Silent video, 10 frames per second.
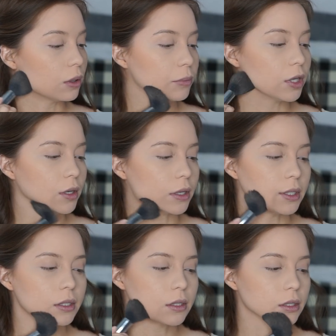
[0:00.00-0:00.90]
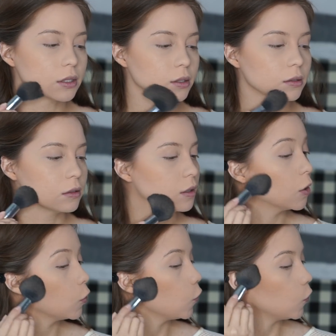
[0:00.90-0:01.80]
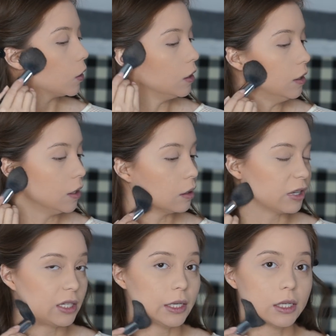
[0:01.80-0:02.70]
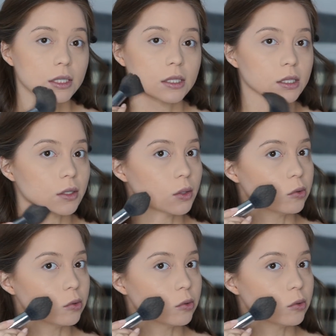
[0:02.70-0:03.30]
I'm curious. And I'm gonna need it, so